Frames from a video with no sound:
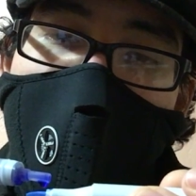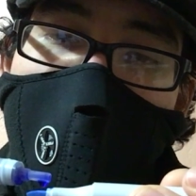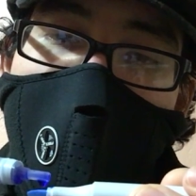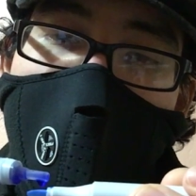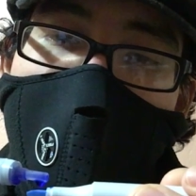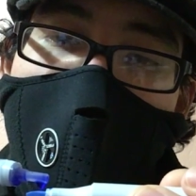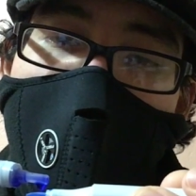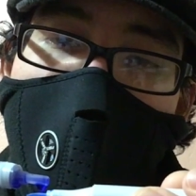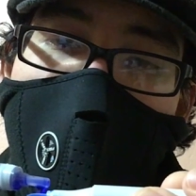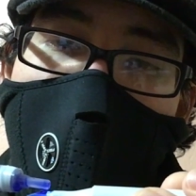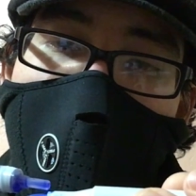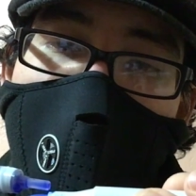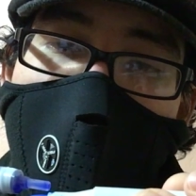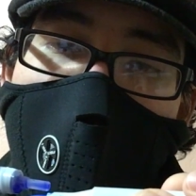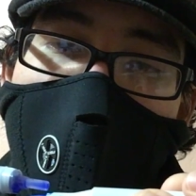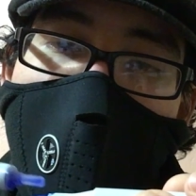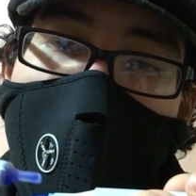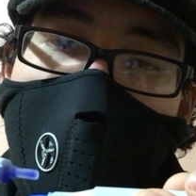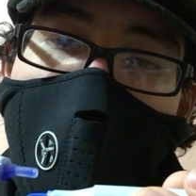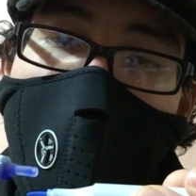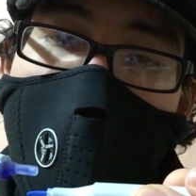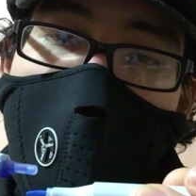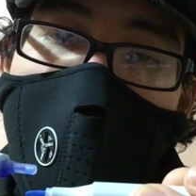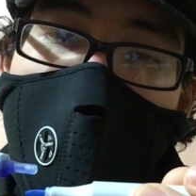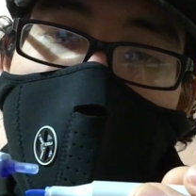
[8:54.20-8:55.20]
All you gotta
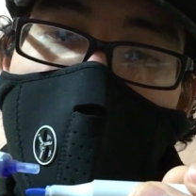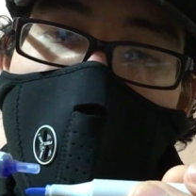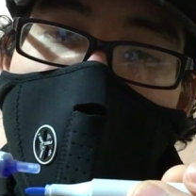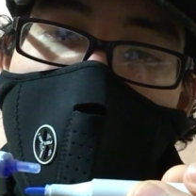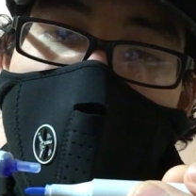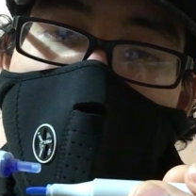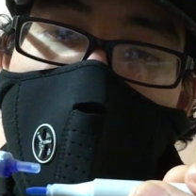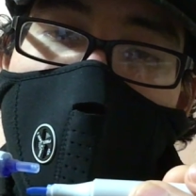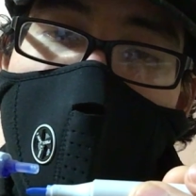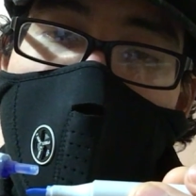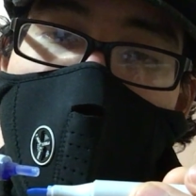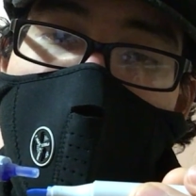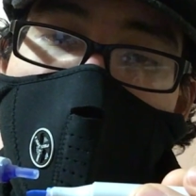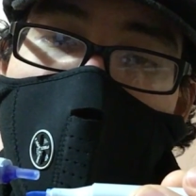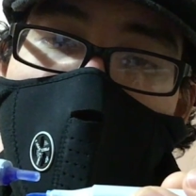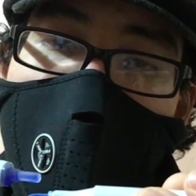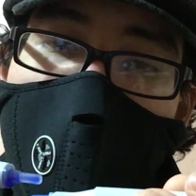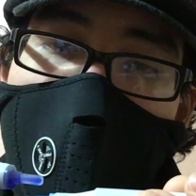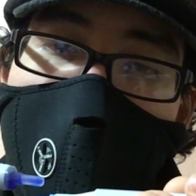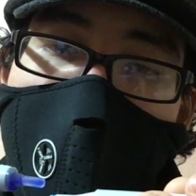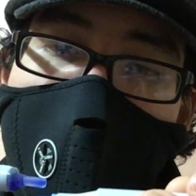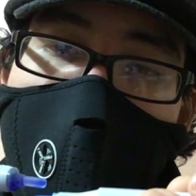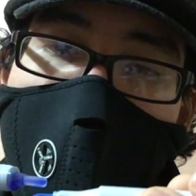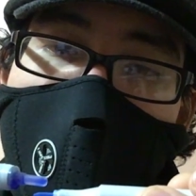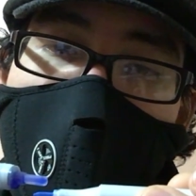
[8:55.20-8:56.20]
do is drip, drip,
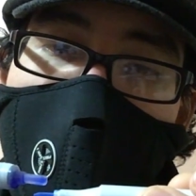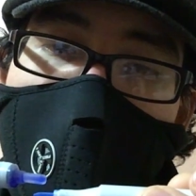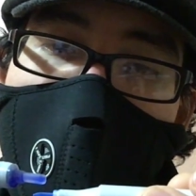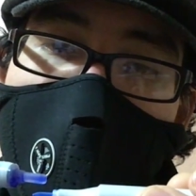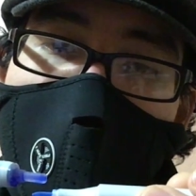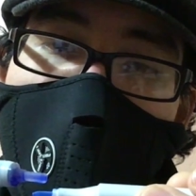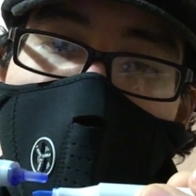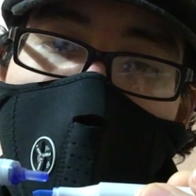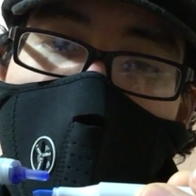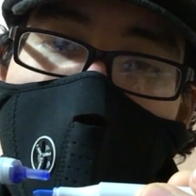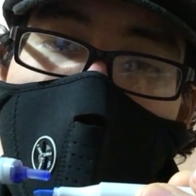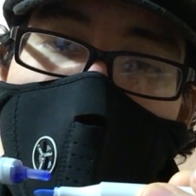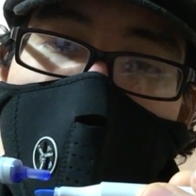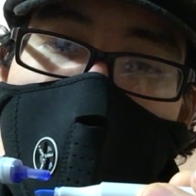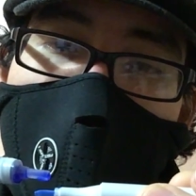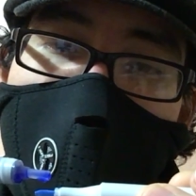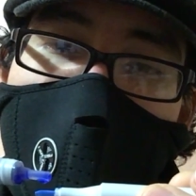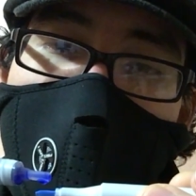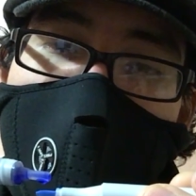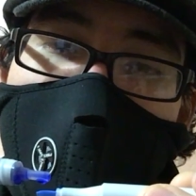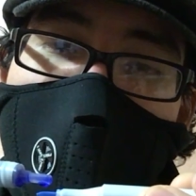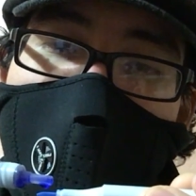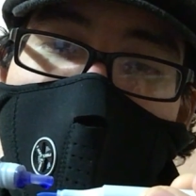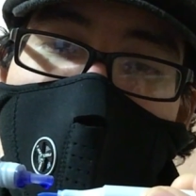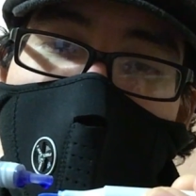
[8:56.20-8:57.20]
drip, drip.
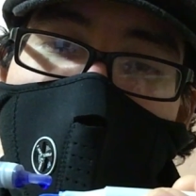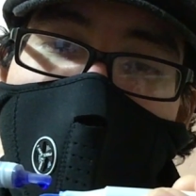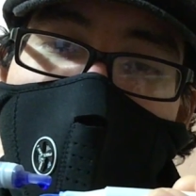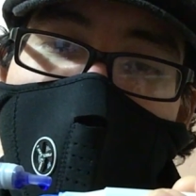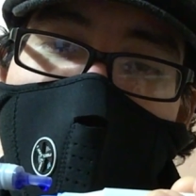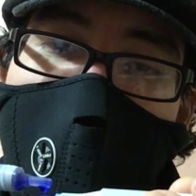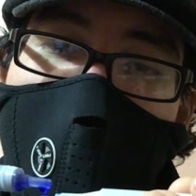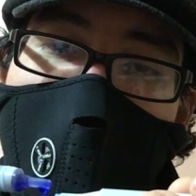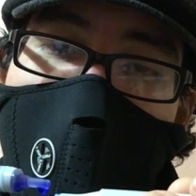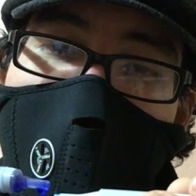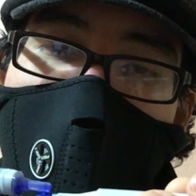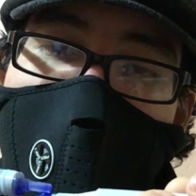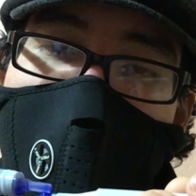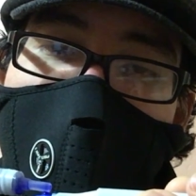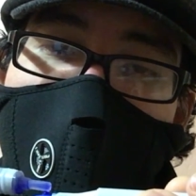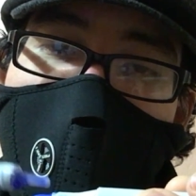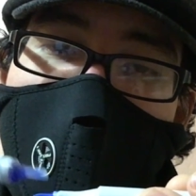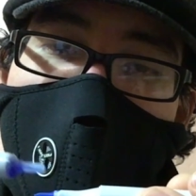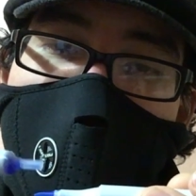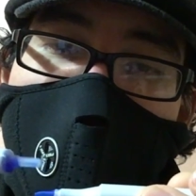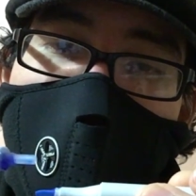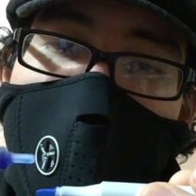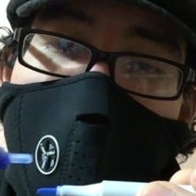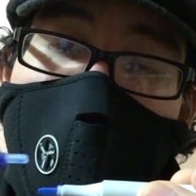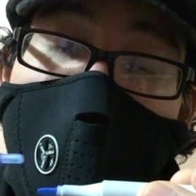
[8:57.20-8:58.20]
But don't
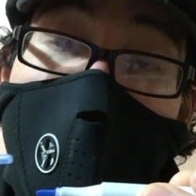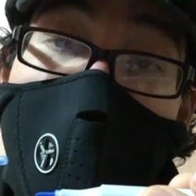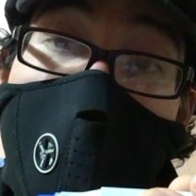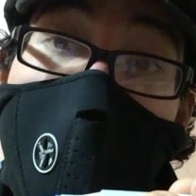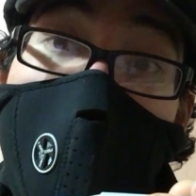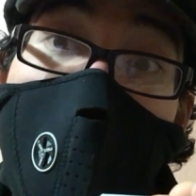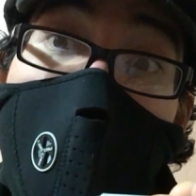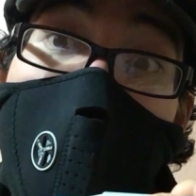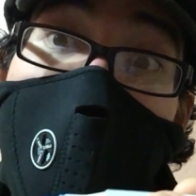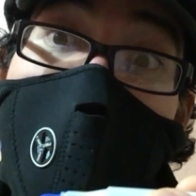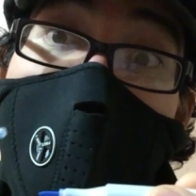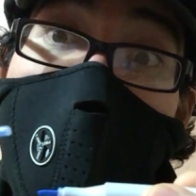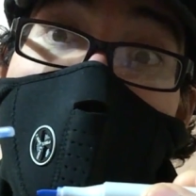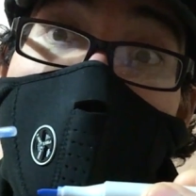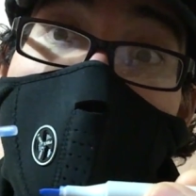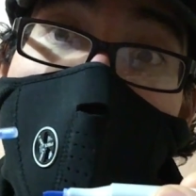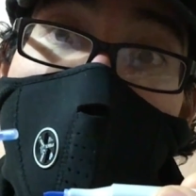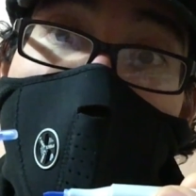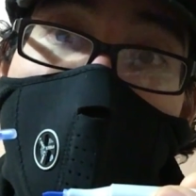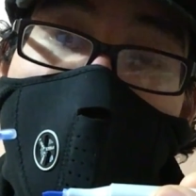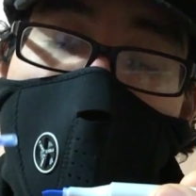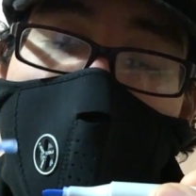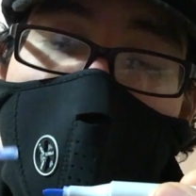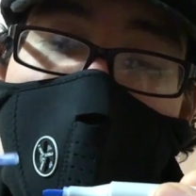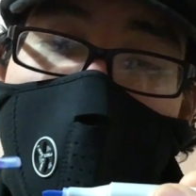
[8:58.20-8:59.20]
drip too fast,
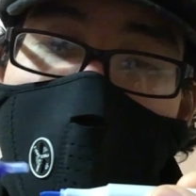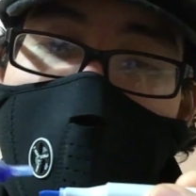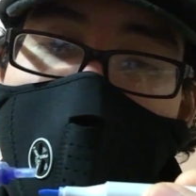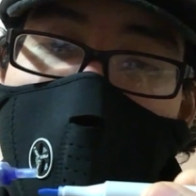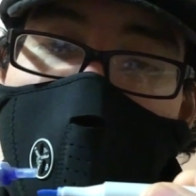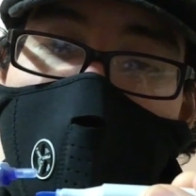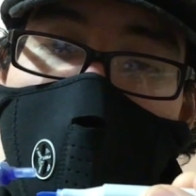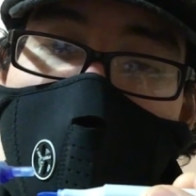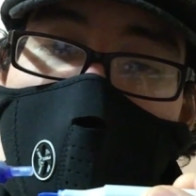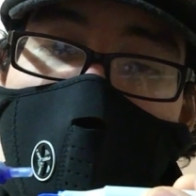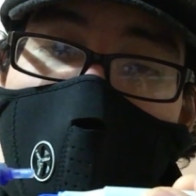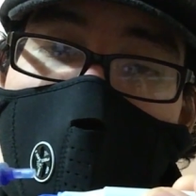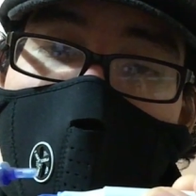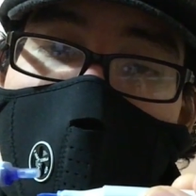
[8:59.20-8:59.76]
otherwise it's